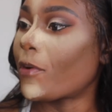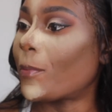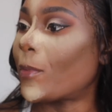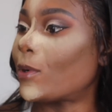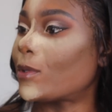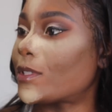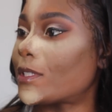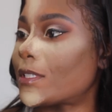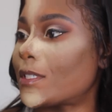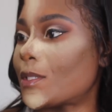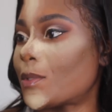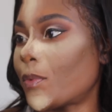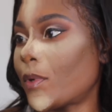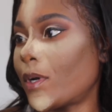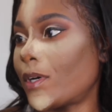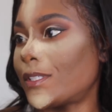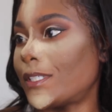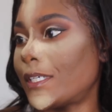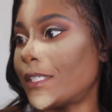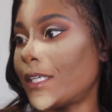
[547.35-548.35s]
from Ulta as
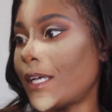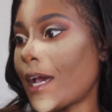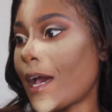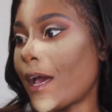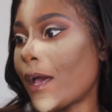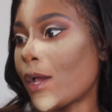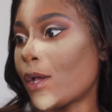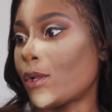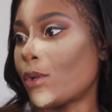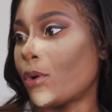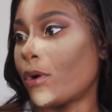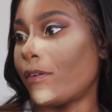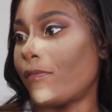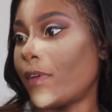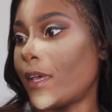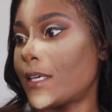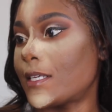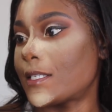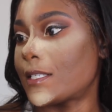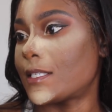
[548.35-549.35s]
well. They're the Eylure
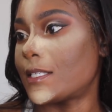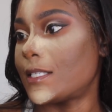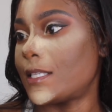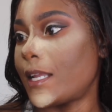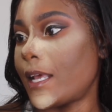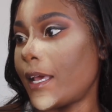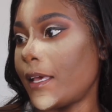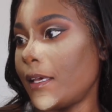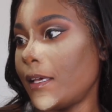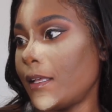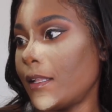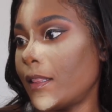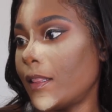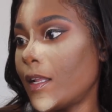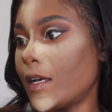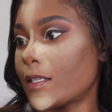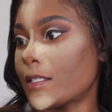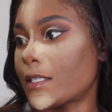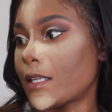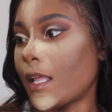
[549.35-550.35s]
Vegas Nay
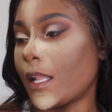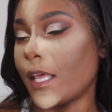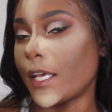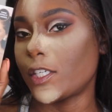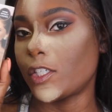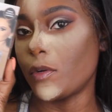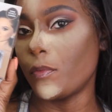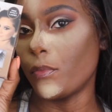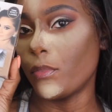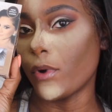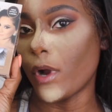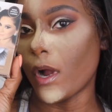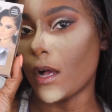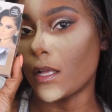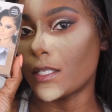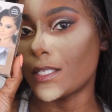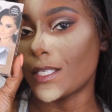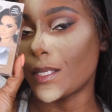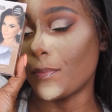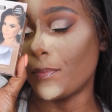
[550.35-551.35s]
Luxe Collection
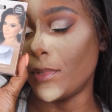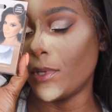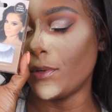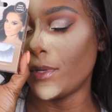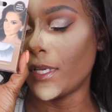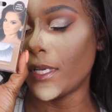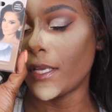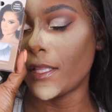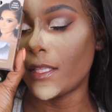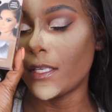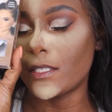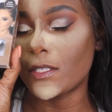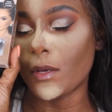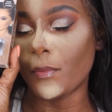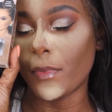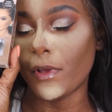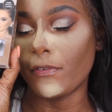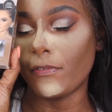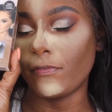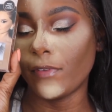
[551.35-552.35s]
Bronze Beauty. These
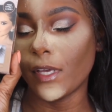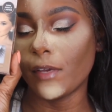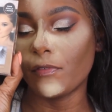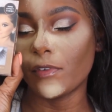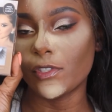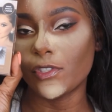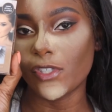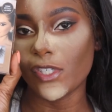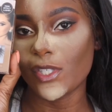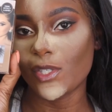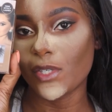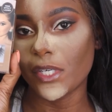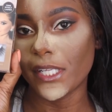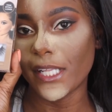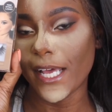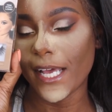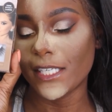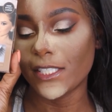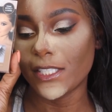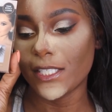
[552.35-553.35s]
are my favorite drugstore
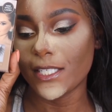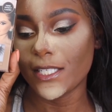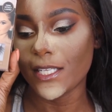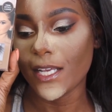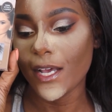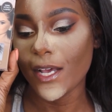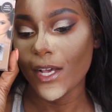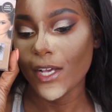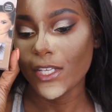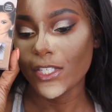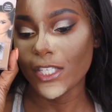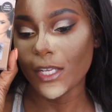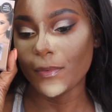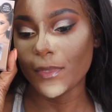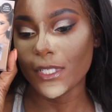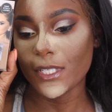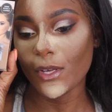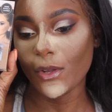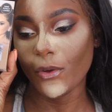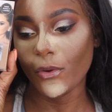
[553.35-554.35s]
lashes. So
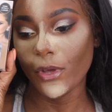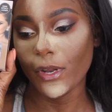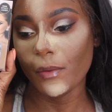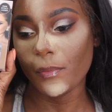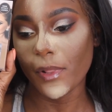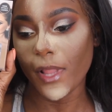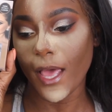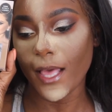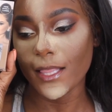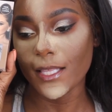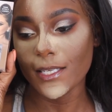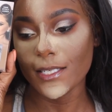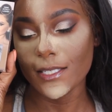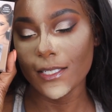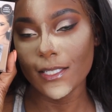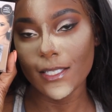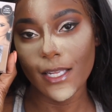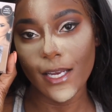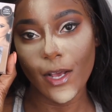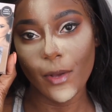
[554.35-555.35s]
I'm just going to go ahead and apply
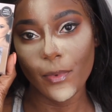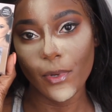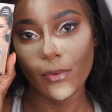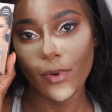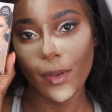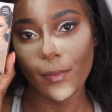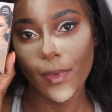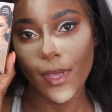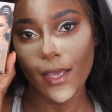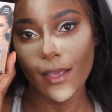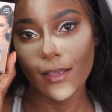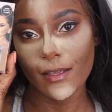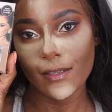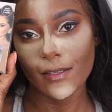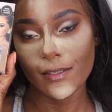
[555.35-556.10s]
these, and I'll be right back.